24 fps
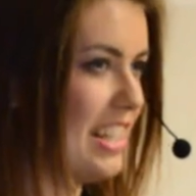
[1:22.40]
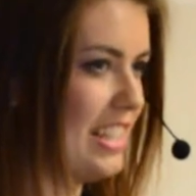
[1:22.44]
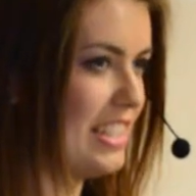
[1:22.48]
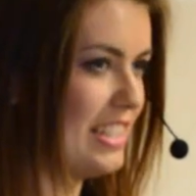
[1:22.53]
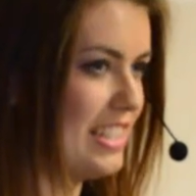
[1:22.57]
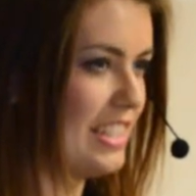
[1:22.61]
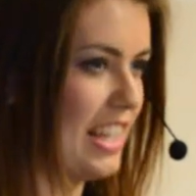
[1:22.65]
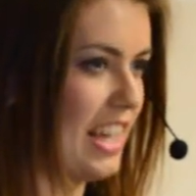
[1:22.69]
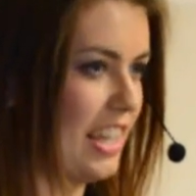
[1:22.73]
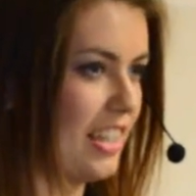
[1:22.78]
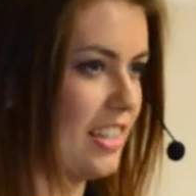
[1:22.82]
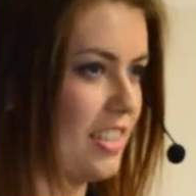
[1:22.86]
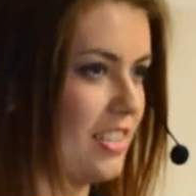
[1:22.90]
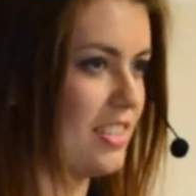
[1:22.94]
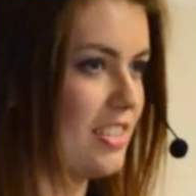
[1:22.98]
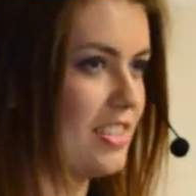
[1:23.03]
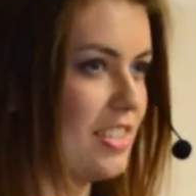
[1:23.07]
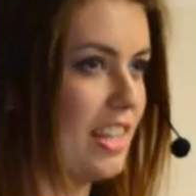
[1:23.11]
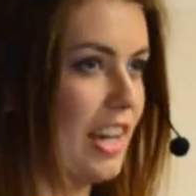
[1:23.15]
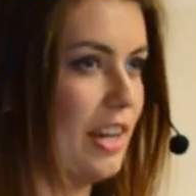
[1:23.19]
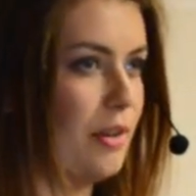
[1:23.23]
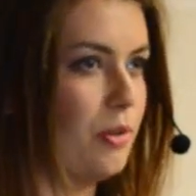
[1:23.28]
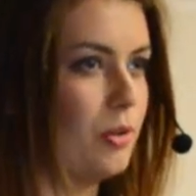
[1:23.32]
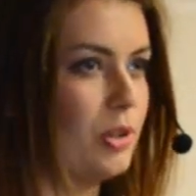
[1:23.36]
10 seconds,
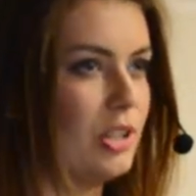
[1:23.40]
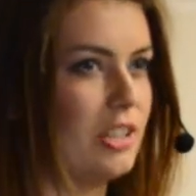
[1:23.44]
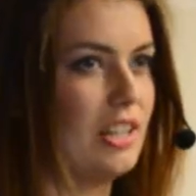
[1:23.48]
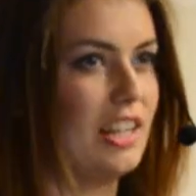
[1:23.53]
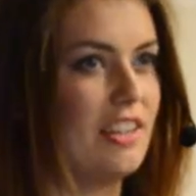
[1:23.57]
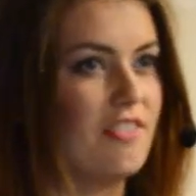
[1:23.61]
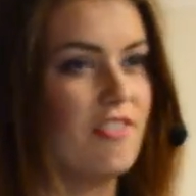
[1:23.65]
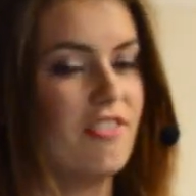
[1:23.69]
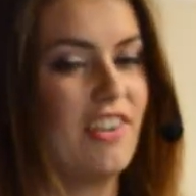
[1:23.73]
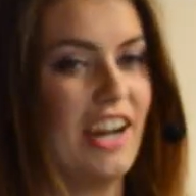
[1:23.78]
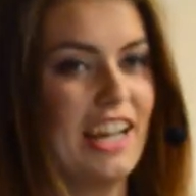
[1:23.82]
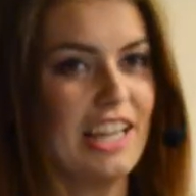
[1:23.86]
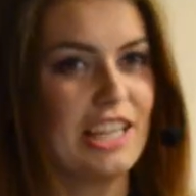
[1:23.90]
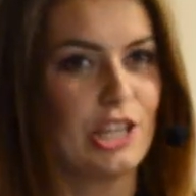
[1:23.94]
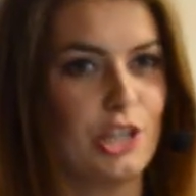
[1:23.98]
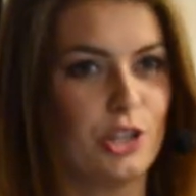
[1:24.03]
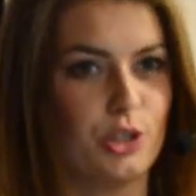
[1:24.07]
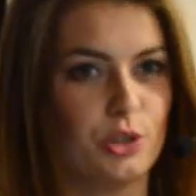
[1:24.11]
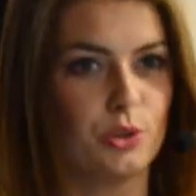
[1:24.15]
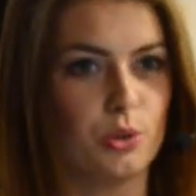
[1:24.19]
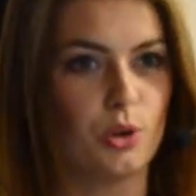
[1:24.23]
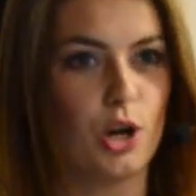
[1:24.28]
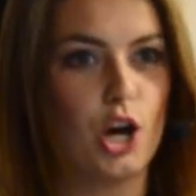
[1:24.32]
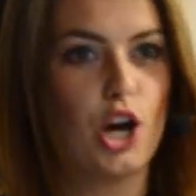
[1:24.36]
I would invite
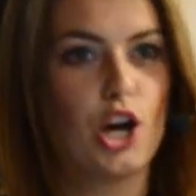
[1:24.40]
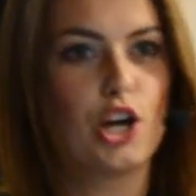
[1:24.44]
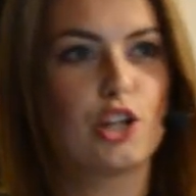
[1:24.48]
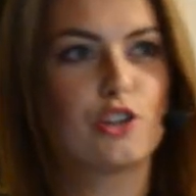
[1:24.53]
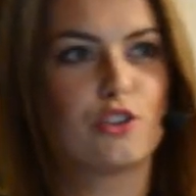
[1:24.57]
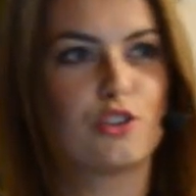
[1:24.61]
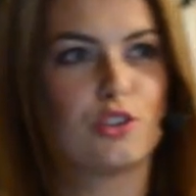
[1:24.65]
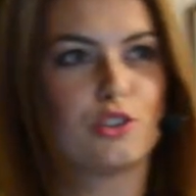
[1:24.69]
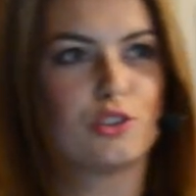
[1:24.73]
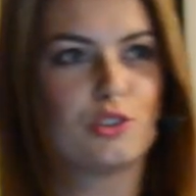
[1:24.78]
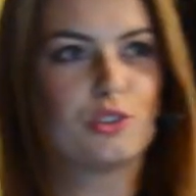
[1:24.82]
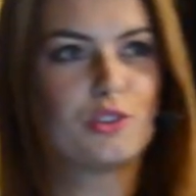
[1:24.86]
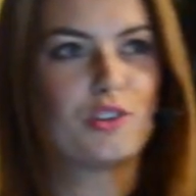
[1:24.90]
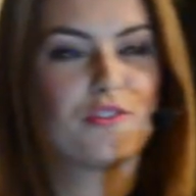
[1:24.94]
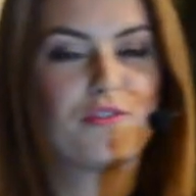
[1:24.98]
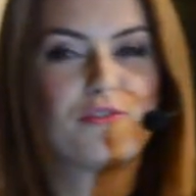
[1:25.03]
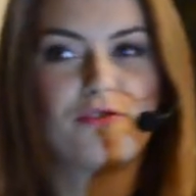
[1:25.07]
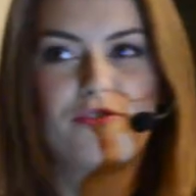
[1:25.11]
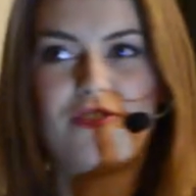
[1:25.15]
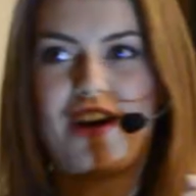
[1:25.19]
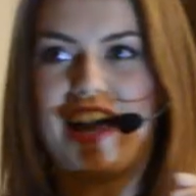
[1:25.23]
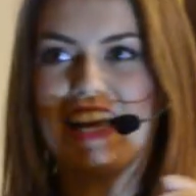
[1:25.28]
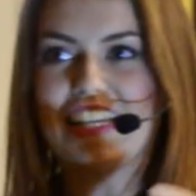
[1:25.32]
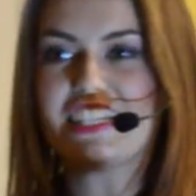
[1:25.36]
you to
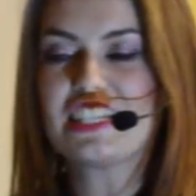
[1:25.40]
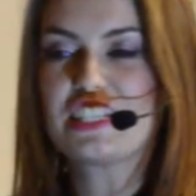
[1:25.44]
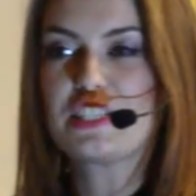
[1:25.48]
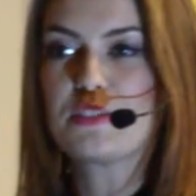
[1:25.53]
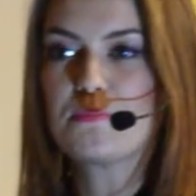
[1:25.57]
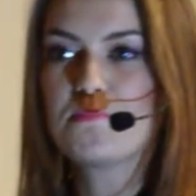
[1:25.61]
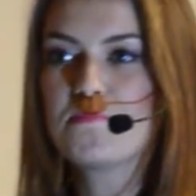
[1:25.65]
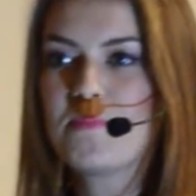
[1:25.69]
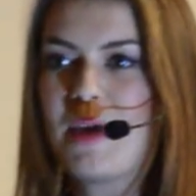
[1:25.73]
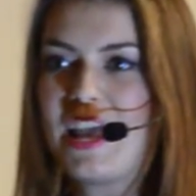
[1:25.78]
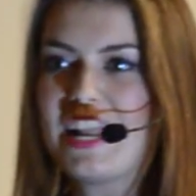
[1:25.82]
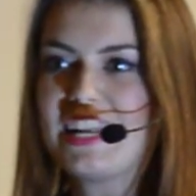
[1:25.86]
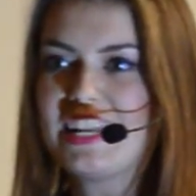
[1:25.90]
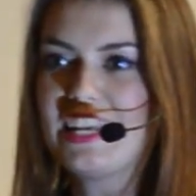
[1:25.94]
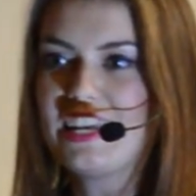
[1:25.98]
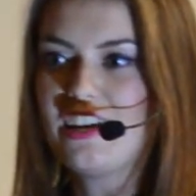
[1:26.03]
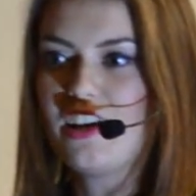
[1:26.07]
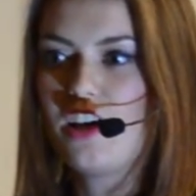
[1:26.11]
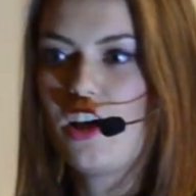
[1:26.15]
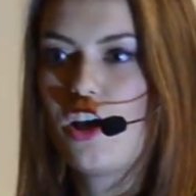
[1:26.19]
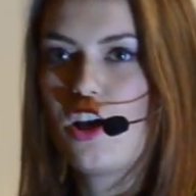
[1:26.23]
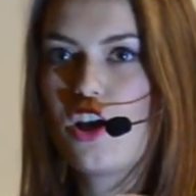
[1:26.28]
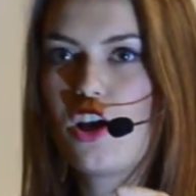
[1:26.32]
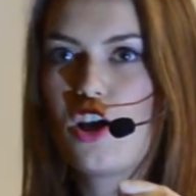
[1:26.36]
find as
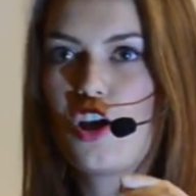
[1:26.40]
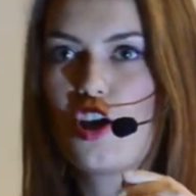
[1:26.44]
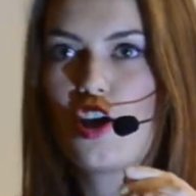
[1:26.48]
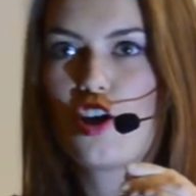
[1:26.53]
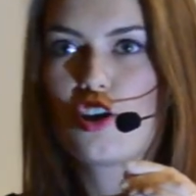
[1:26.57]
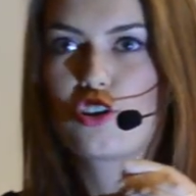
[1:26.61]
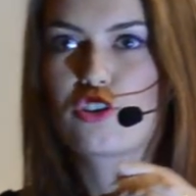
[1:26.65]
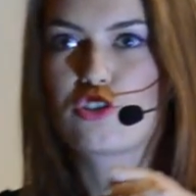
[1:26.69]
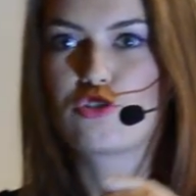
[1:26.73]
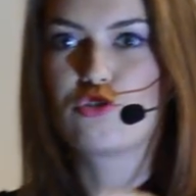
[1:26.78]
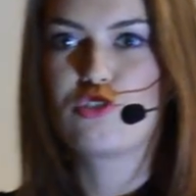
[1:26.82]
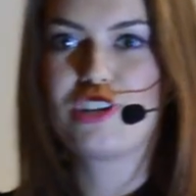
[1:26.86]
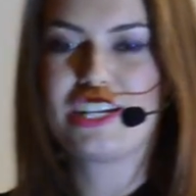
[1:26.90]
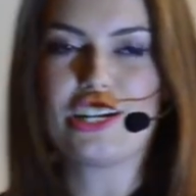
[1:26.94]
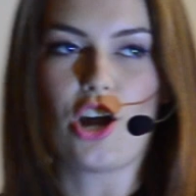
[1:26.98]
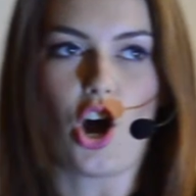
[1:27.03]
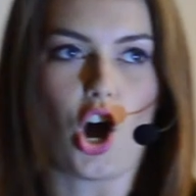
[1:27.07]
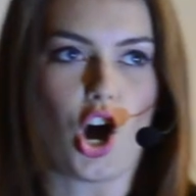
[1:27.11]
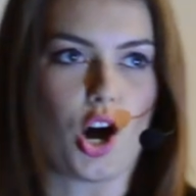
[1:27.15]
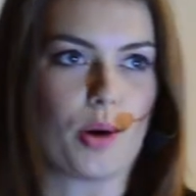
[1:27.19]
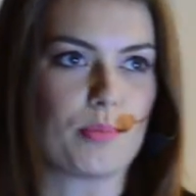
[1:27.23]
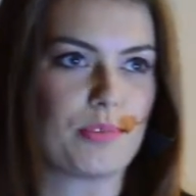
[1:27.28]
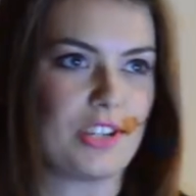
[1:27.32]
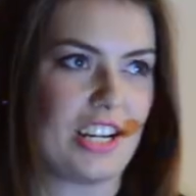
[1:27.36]
many green
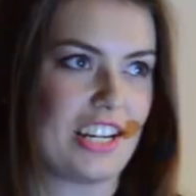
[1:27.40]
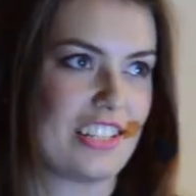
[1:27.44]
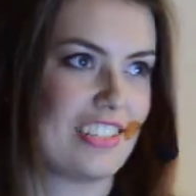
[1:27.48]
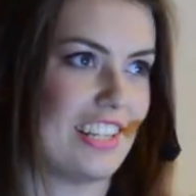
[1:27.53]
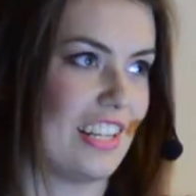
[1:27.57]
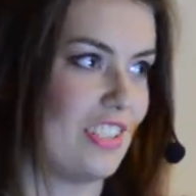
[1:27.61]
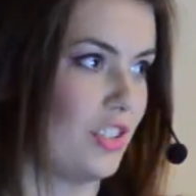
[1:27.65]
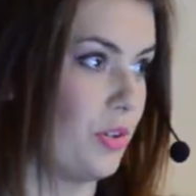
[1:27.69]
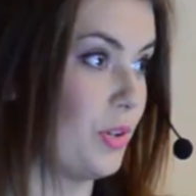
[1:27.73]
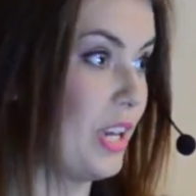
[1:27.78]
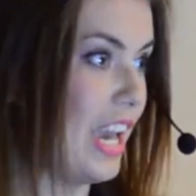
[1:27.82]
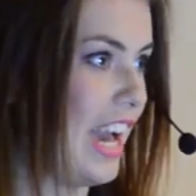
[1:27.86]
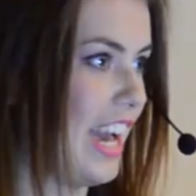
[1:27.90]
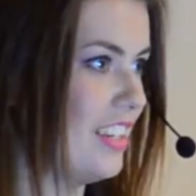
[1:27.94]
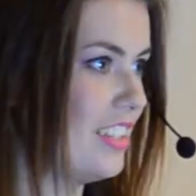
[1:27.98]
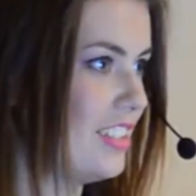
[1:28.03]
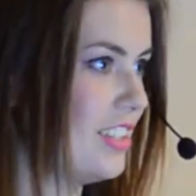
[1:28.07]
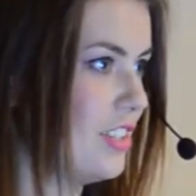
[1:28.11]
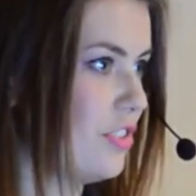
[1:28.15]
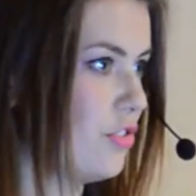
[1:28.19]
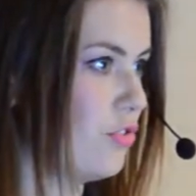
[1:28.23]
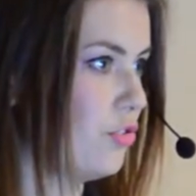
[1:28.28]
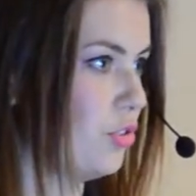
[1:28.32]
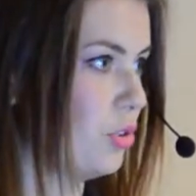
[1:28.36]
objects as you can in
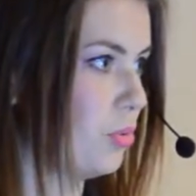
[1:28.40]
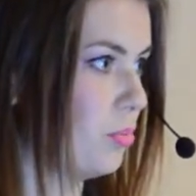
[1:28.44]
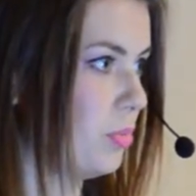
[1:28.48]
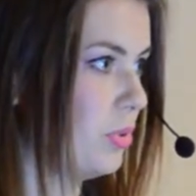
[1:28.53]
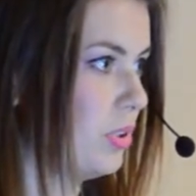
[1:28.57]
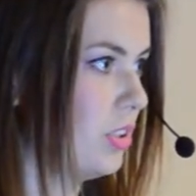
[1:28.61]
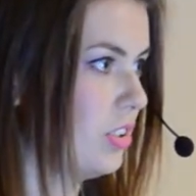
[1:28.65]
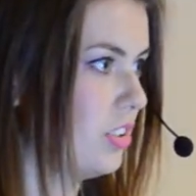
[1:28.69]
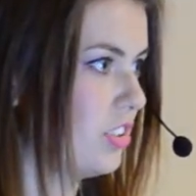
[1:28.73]
this room.